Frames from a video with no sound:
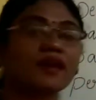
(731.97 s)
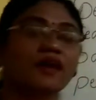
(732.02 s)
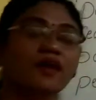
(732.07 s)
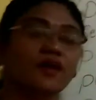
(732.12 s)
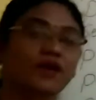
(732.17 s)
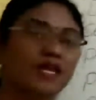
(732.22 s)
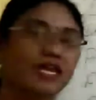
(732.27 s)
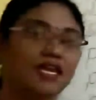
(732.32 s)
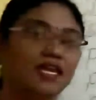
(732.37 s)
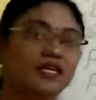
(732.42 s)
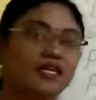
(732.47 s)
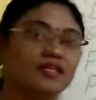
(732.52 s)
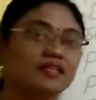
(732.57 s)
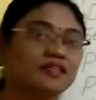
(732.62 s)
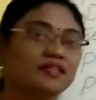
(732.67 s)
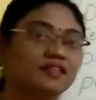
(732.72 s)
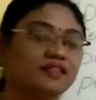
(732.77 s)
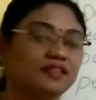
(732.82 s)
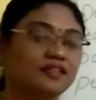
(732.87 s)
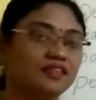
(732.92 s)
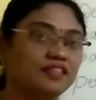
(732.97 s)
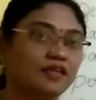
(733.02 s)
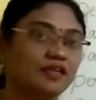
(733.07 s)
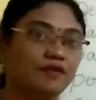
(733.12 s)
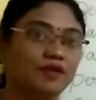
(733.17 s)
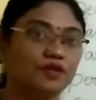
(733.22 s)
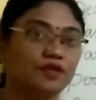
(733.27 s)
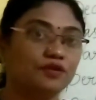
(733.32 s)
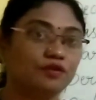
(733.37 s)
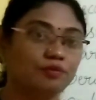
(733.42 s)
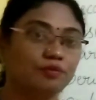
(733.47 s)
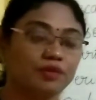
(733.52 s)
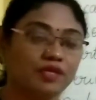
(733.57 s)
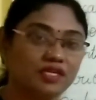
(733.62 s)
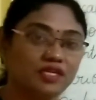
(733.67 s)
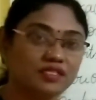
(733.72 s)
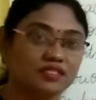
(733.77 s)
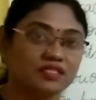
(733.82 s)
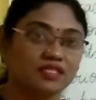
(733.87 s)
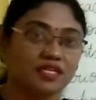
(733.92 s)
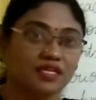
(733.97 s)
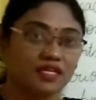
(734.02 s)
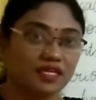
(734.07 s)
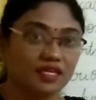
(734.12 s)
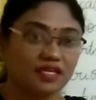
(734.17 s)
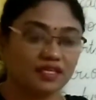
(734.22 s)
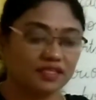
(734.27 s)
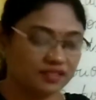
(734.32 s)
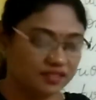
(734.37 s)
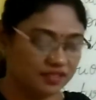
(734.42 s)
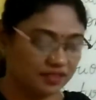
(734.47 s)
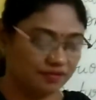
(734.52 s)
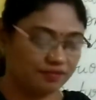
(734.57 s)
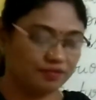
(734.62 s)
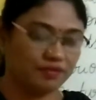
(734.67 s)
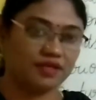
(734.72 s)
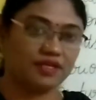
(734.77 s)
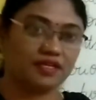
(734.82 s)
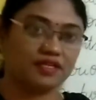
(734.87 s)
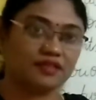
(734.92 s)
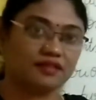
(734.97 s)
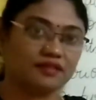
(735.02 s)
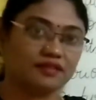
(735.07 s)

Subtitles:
Okay, they went to beach in summer.